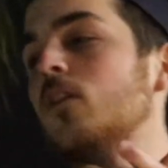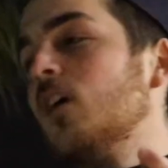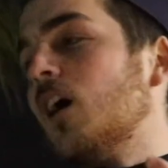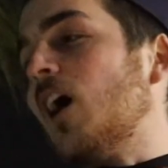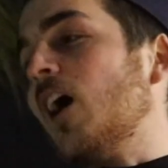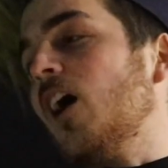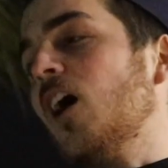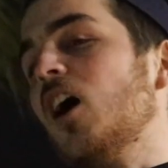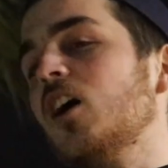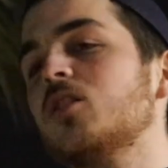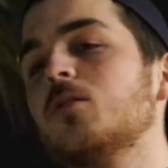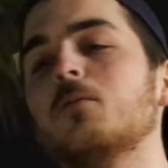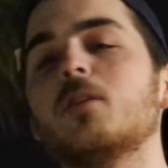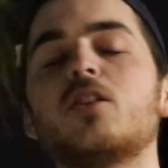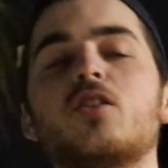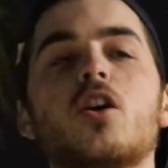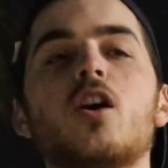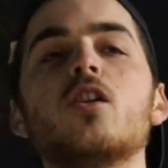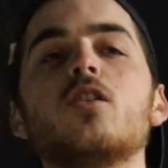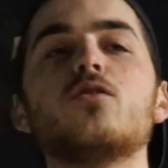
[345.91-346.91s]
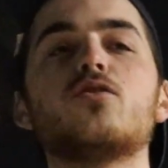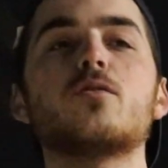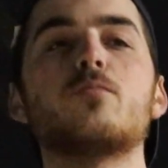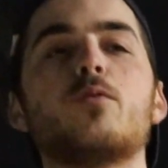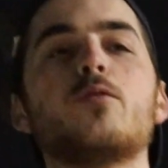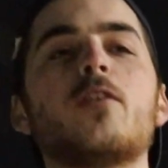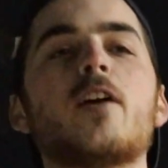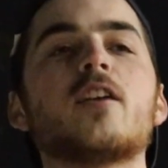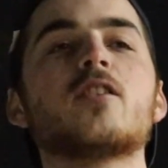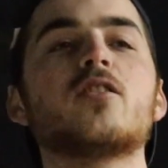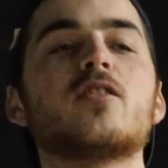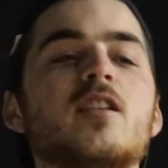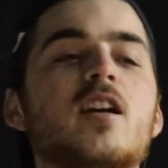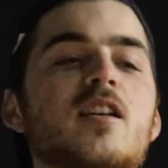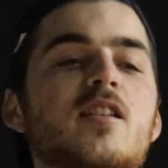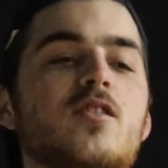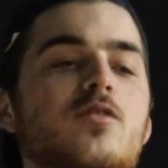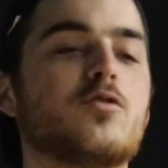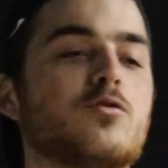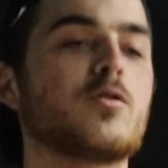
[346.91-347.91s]
All right, awesome. Let's huddle, those some breath
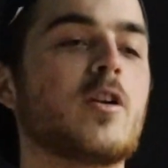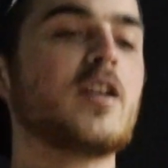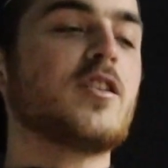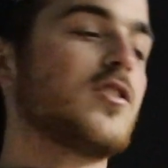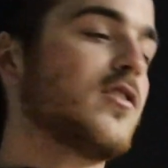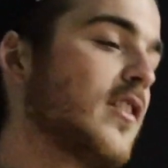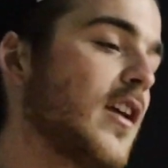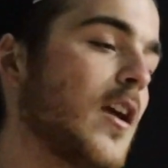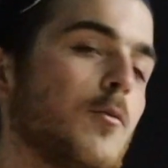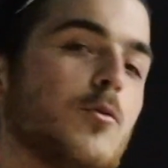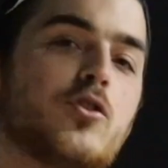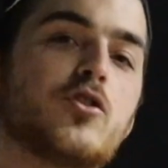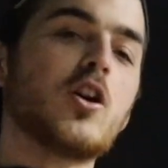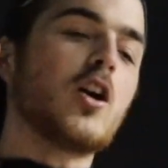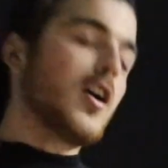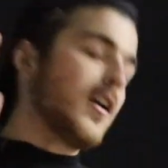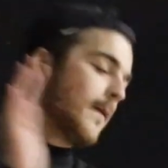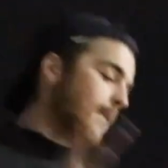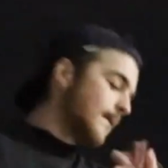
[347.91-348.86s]
exercises, stretch, and we'll start.